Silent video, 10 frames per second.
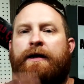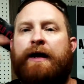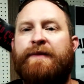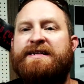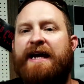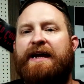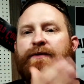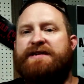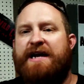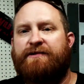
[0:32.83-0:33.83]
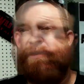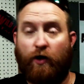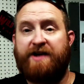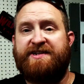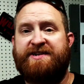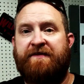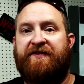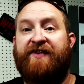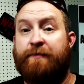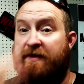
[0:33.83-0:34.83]
Come and Take It was actually gracious enough to
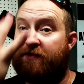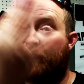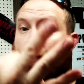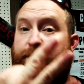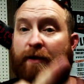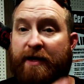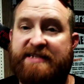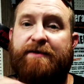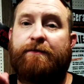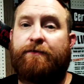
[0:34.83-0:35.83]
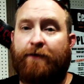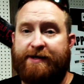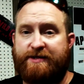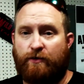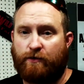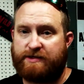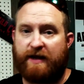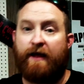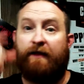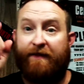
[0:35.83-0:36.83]
send me 3 plates free of charge.
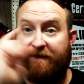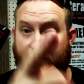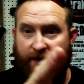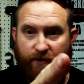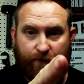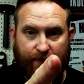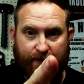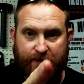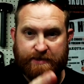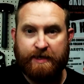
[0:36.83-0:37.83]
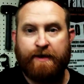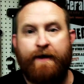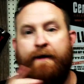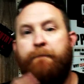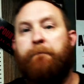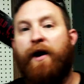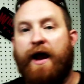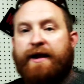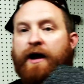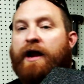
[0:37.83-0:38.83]
Thank you, guys.
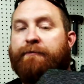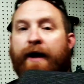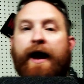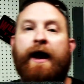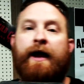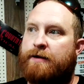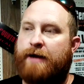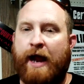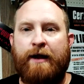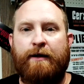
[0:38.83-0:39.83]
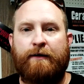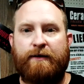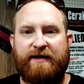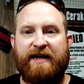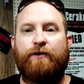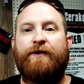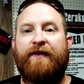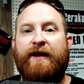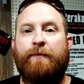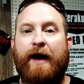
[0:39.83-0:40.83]
But in my kind of deal to
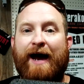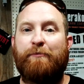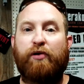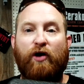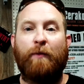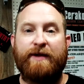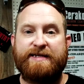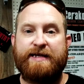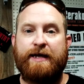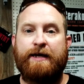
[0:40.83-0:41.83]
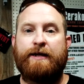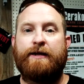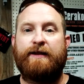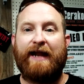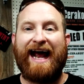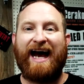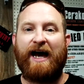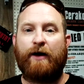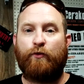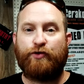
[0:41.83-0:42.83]
them, I promised that
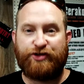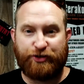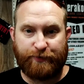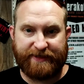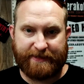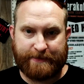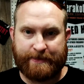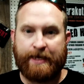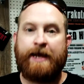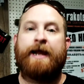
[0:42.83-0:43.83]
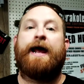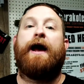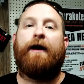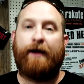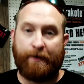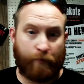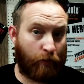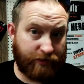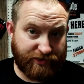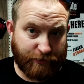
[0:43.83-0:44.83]
I would shoot these. I am going
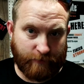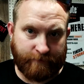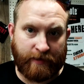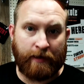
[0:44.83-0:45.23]
to shoot them.